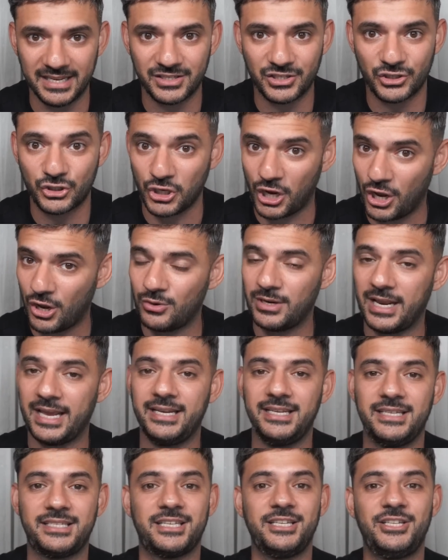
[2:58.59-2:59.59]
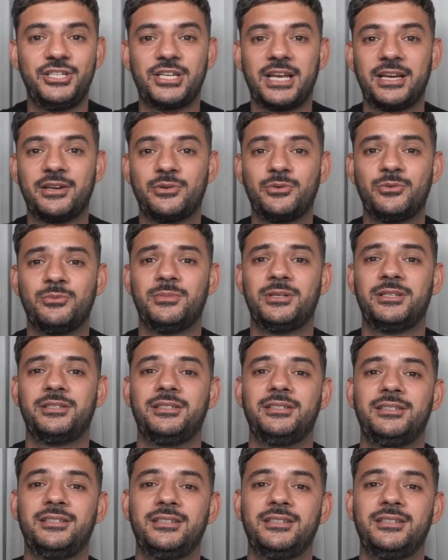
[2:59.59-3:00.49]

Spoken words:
So, ladies and gentlemen,